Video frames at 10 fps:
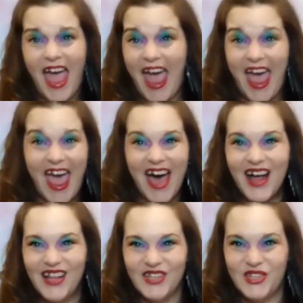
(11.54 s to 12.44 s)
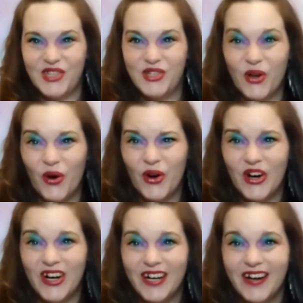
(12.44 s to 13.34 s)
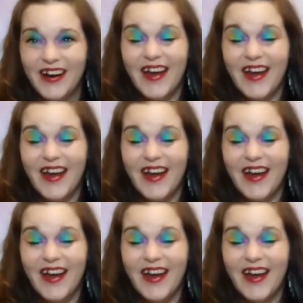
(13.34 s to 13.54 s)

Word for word: hell's door.